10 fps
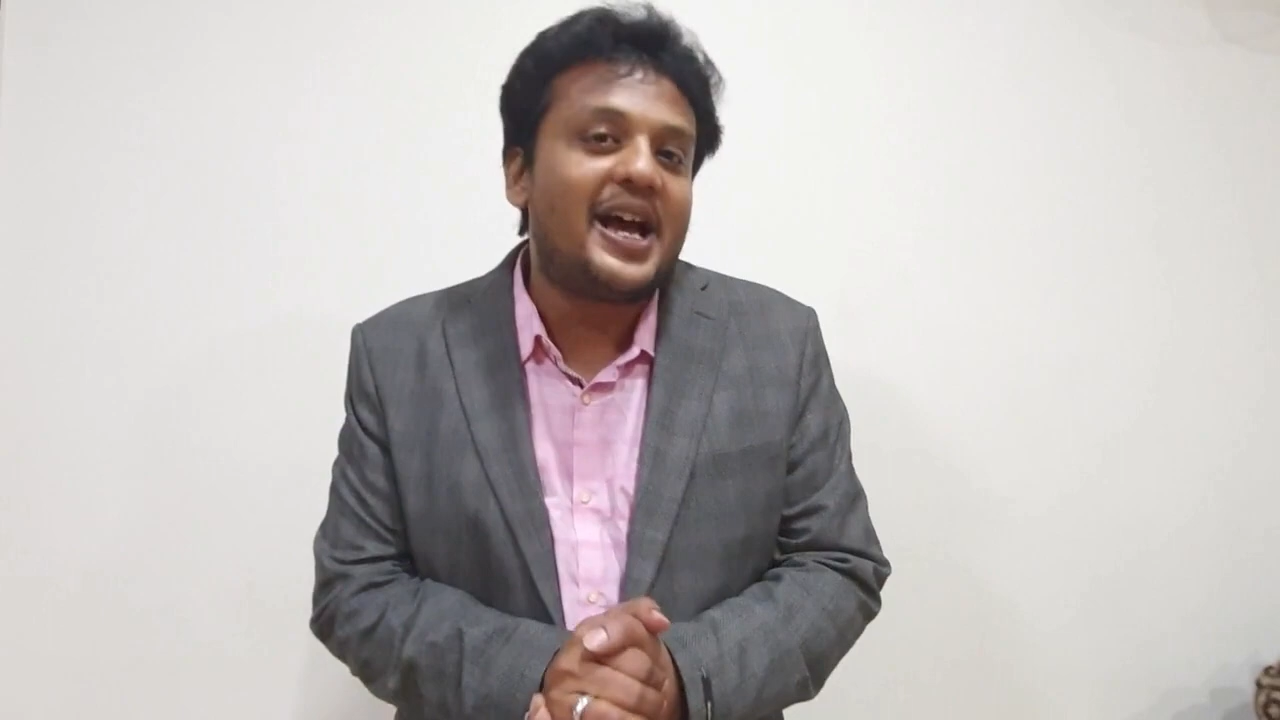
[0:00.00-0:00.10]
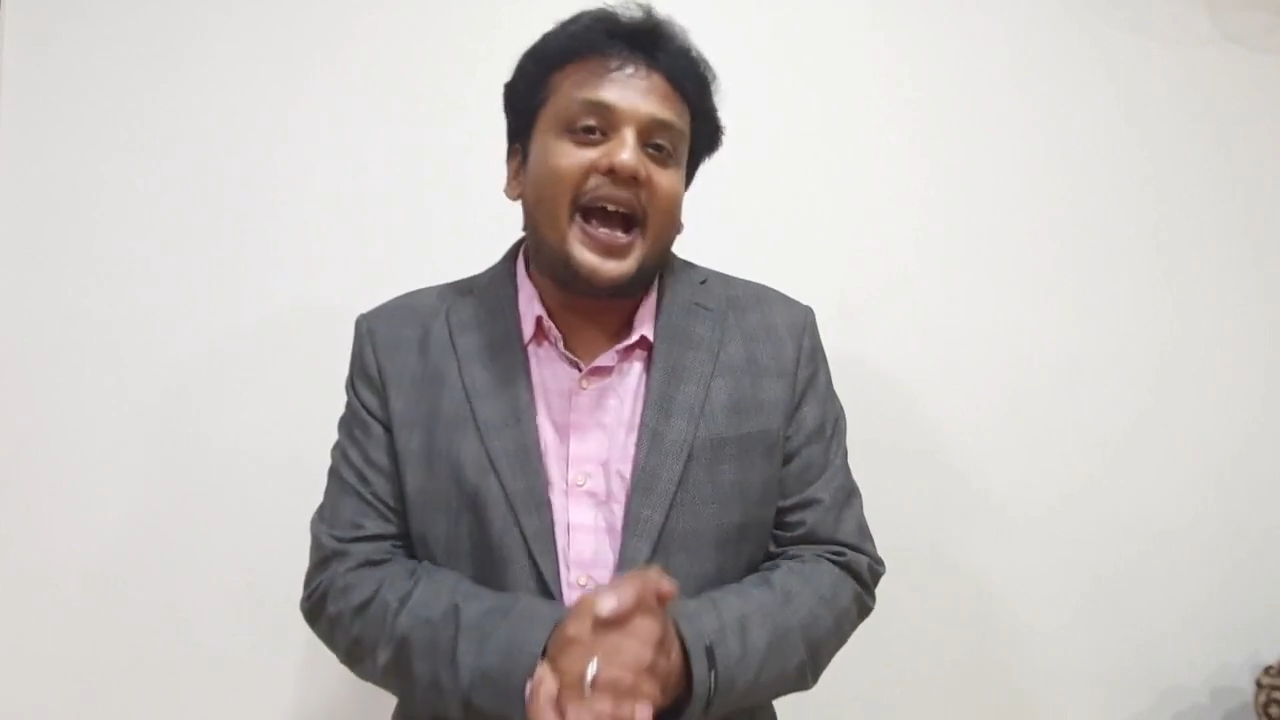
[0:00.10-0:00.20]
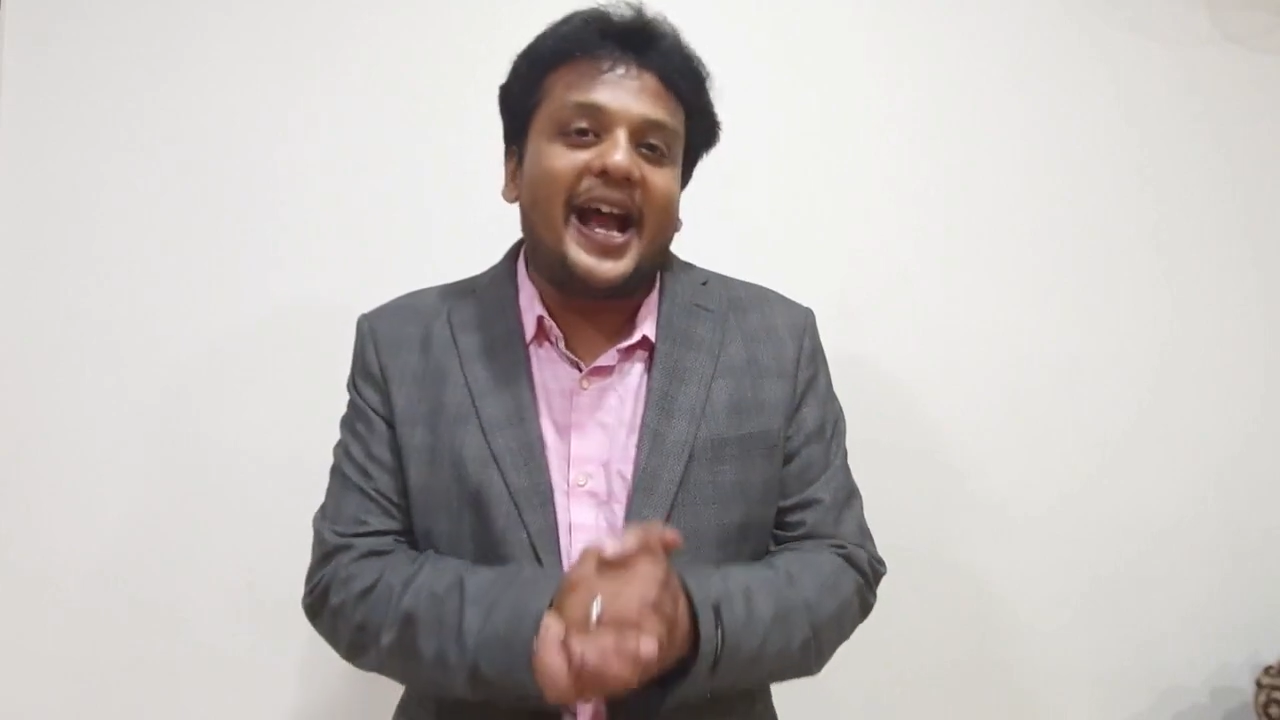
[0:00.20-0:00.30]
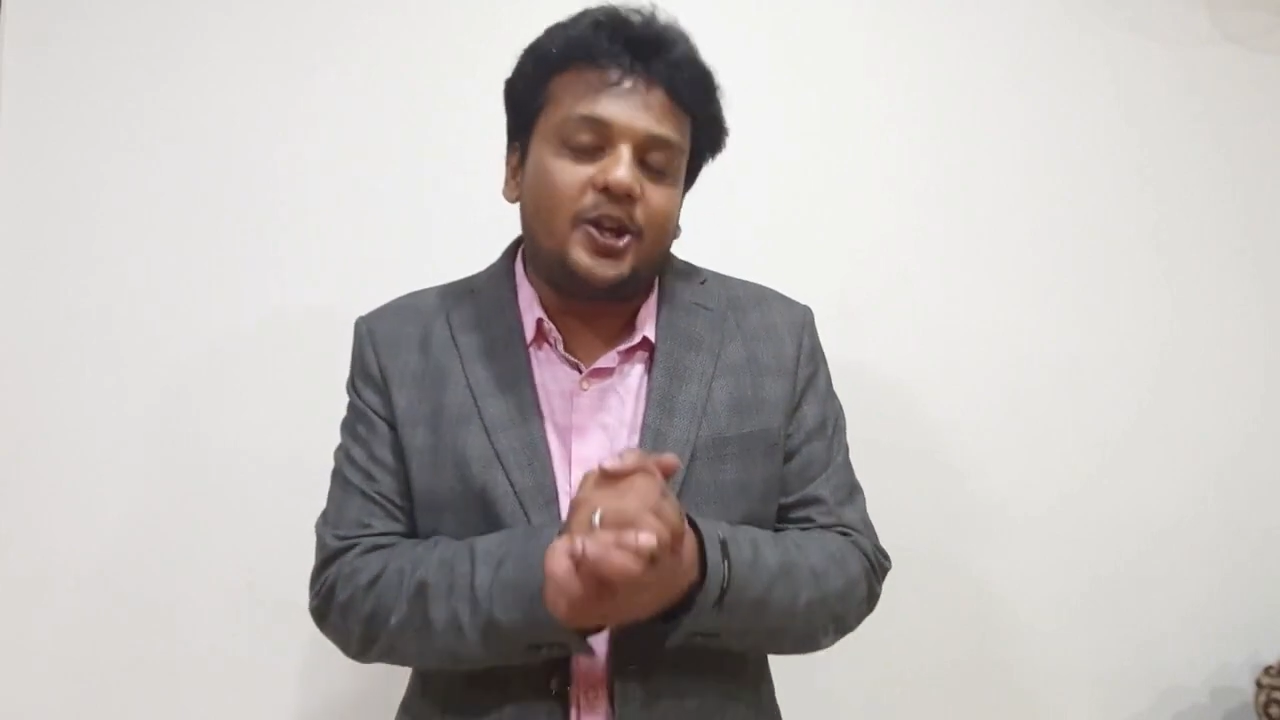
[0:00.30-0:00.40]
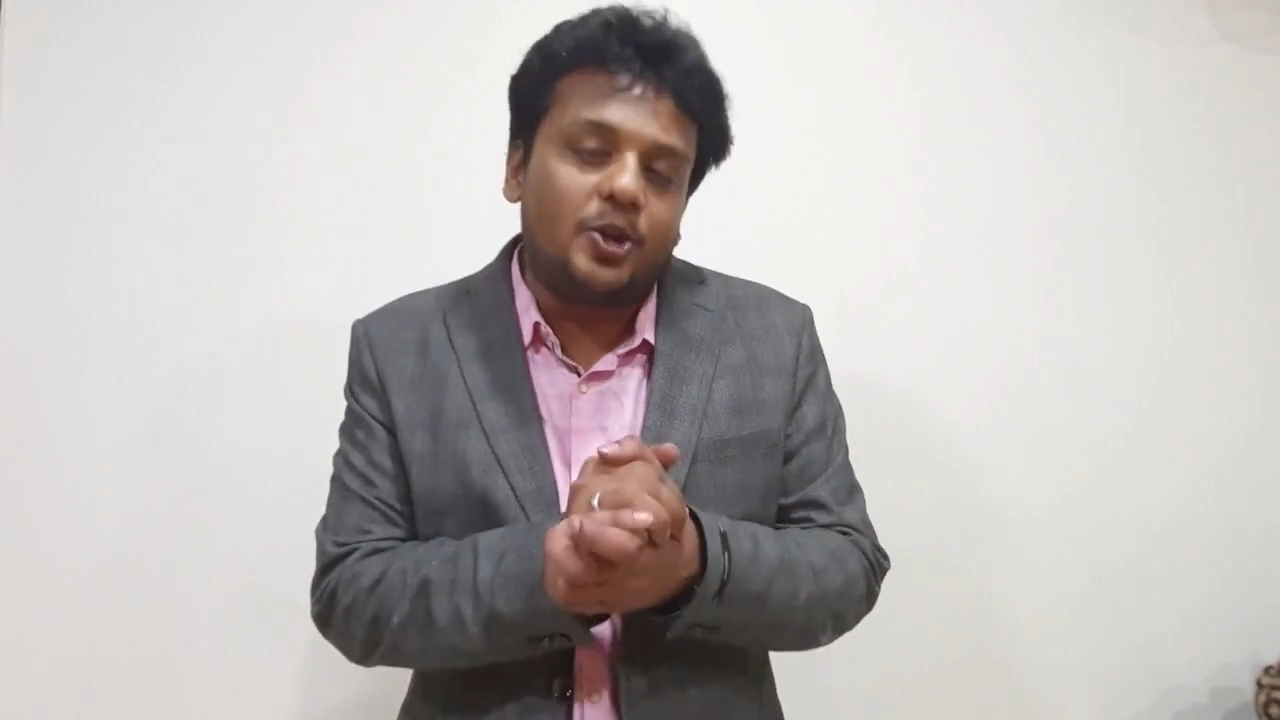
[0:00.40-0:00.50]

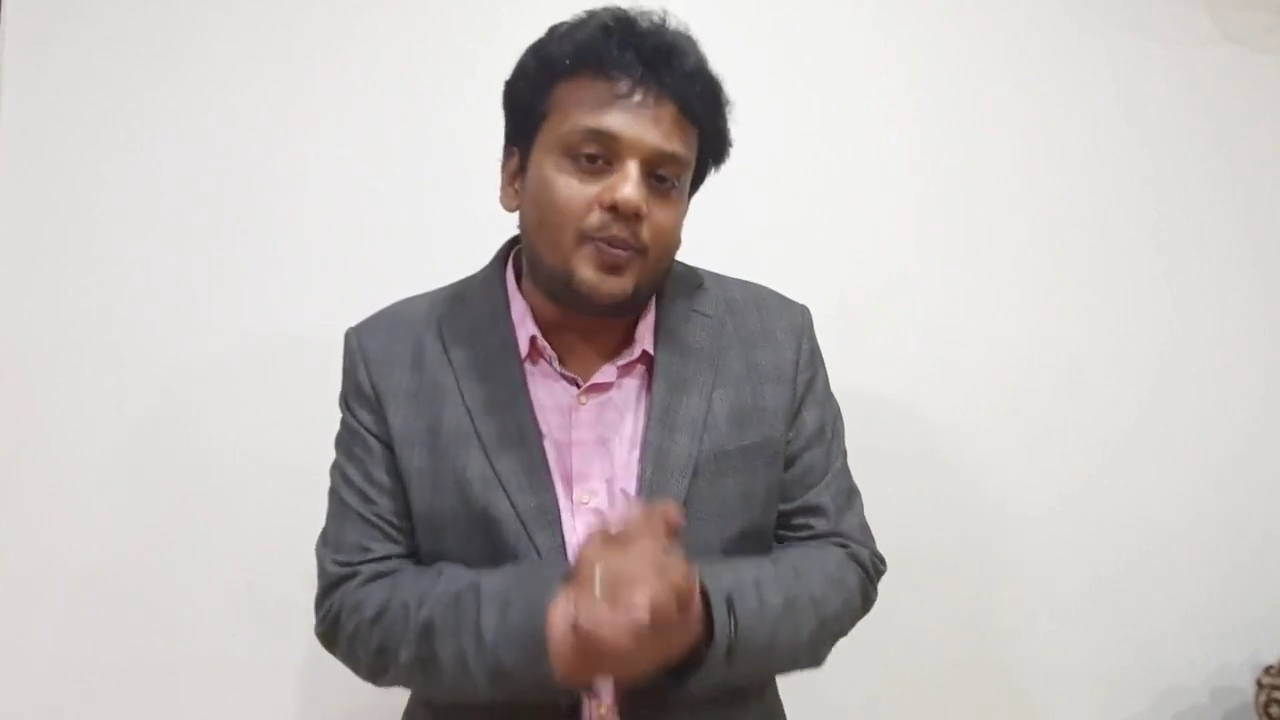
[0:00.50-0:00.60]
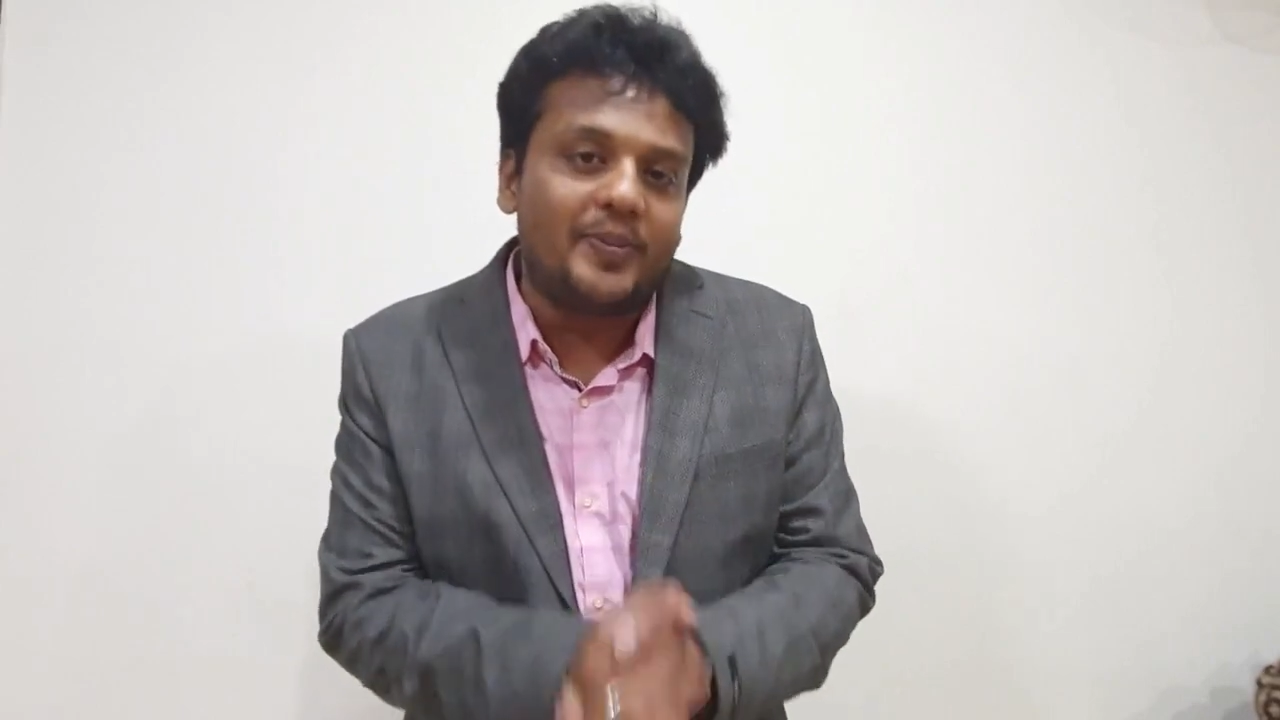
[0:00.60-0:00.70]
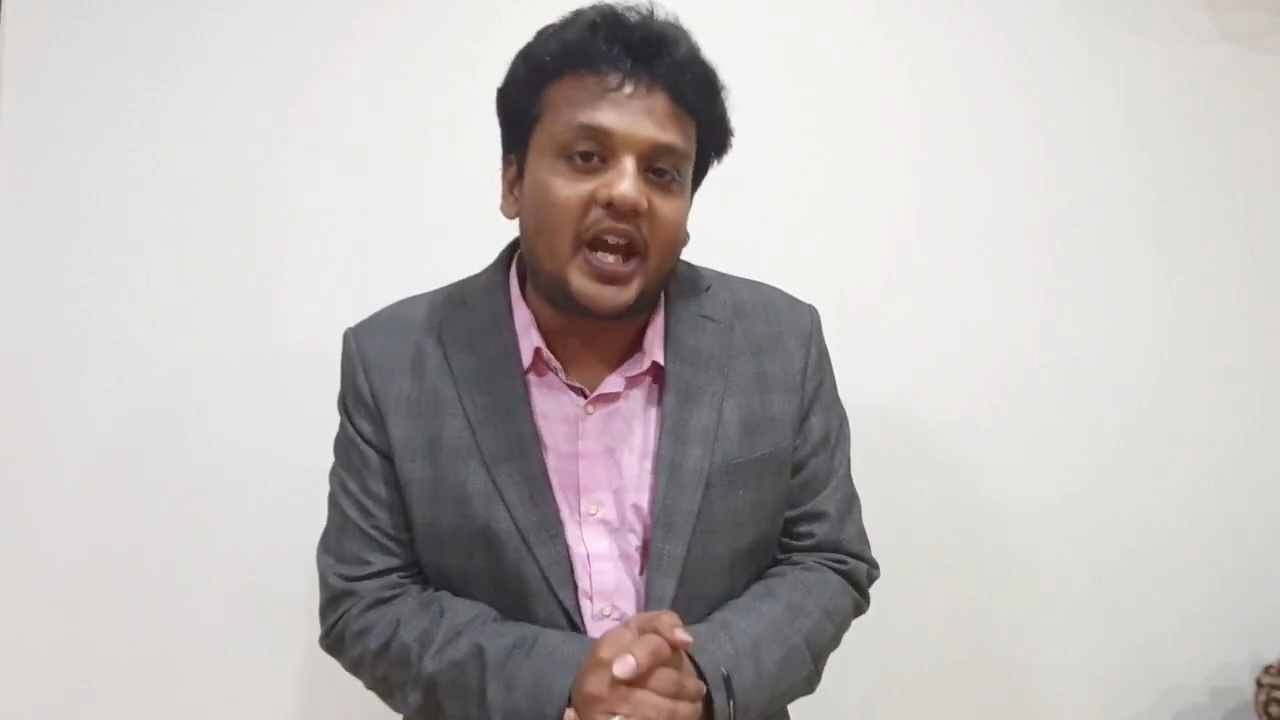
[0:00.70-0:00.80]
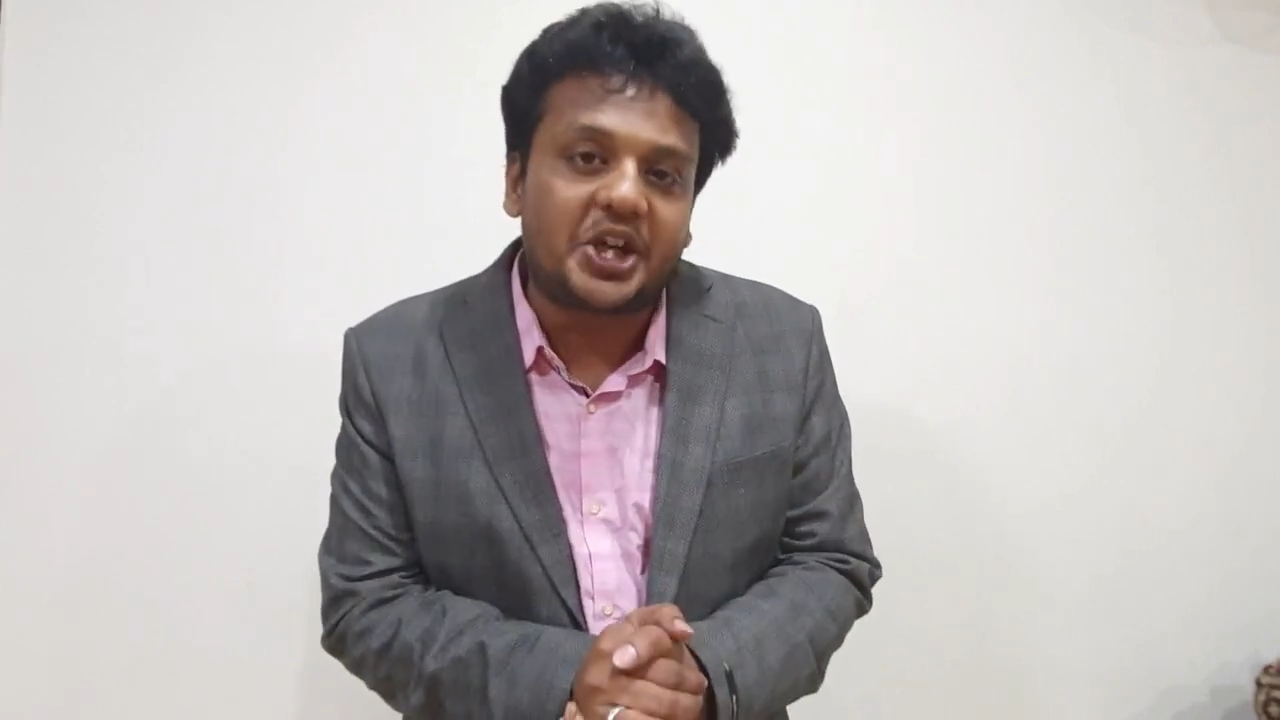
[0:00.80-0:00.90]
and you make